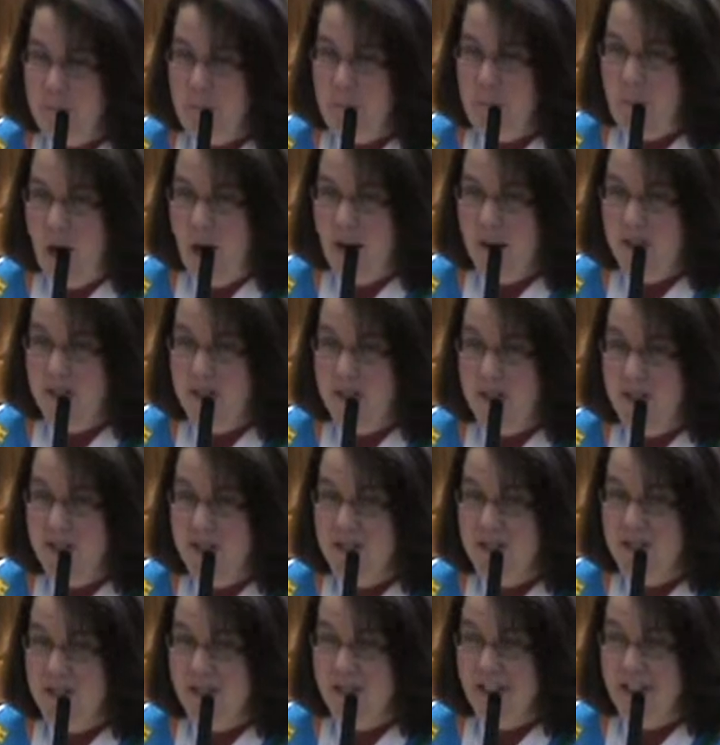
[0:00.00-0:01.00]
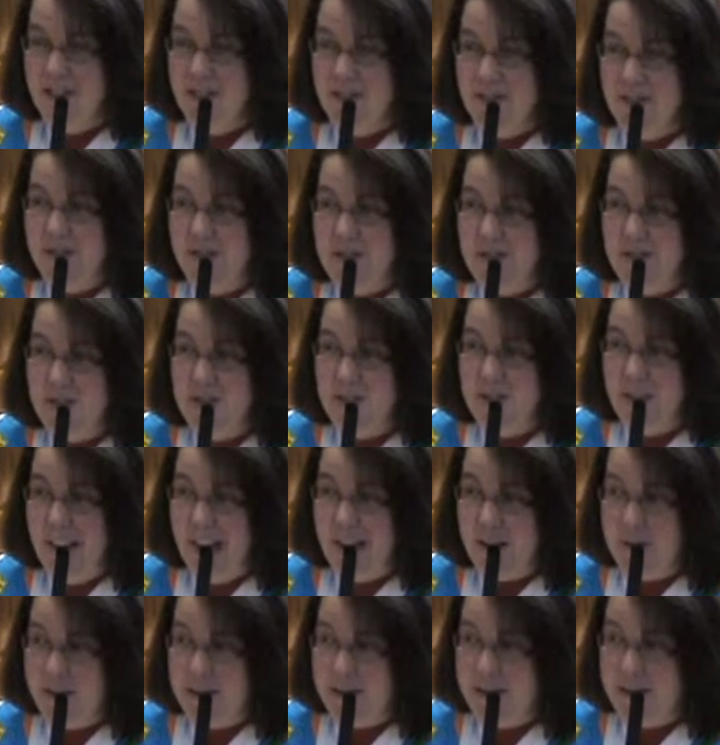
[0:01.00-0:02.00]
March of
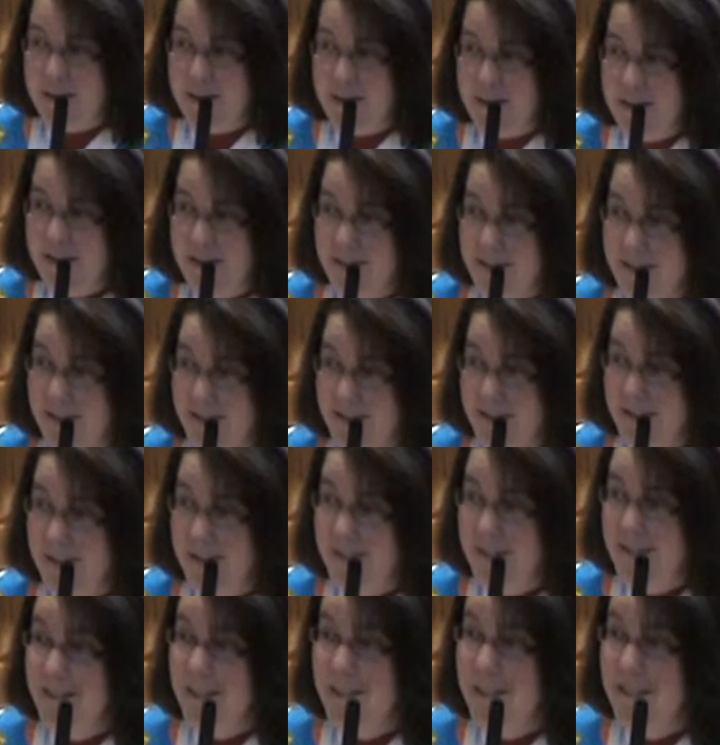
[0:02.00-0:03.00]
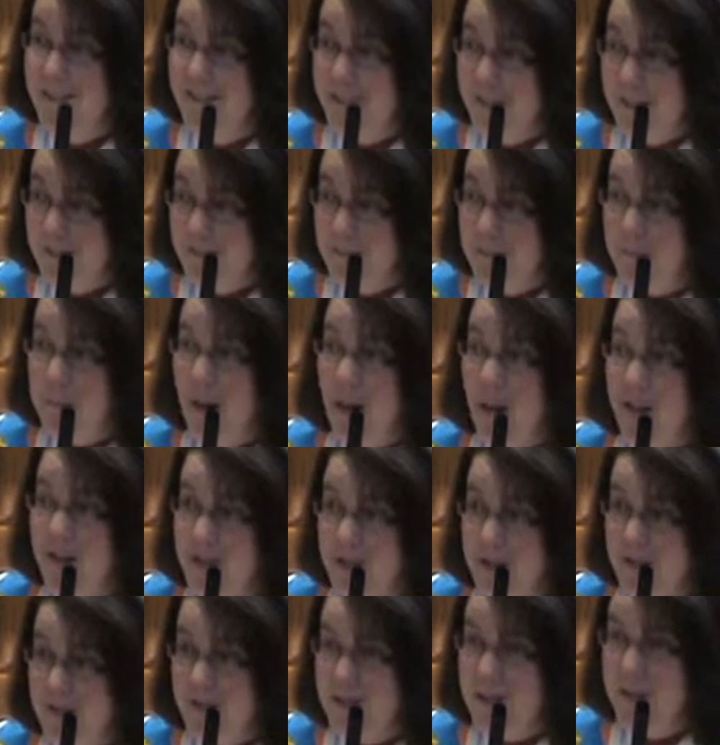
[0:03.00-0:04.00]
2000. March of